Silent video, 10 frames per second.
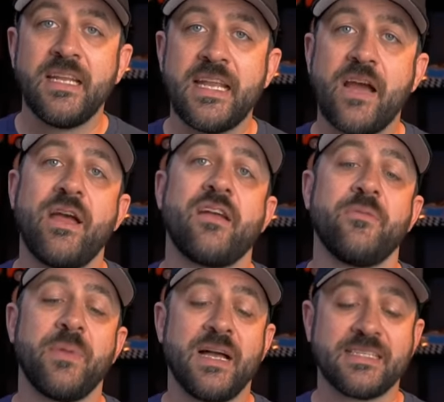Now out of
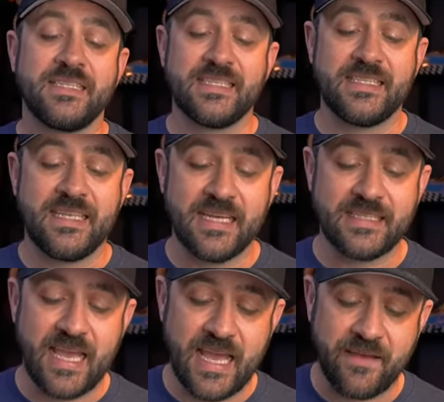the box, this
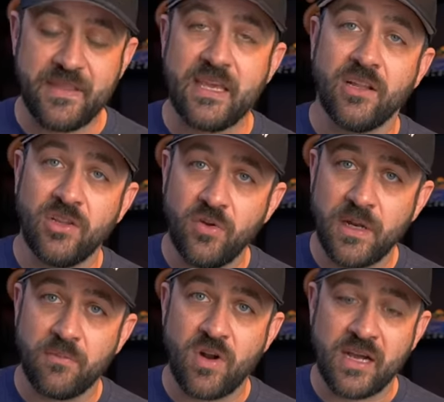does have the
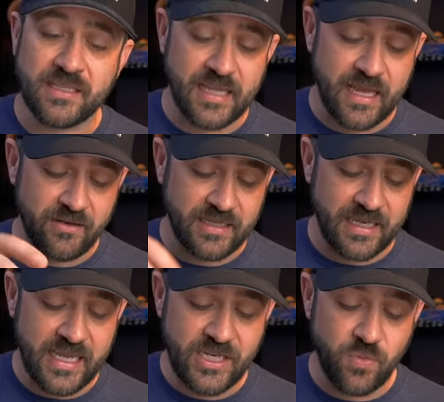aluminum rock sliders
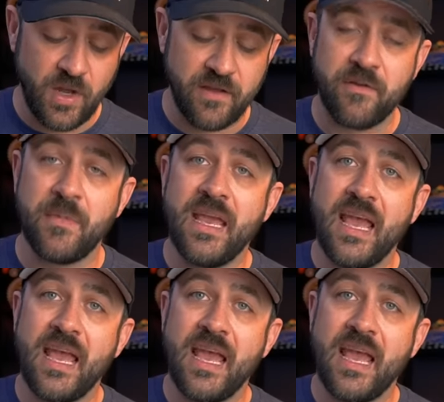and each one of them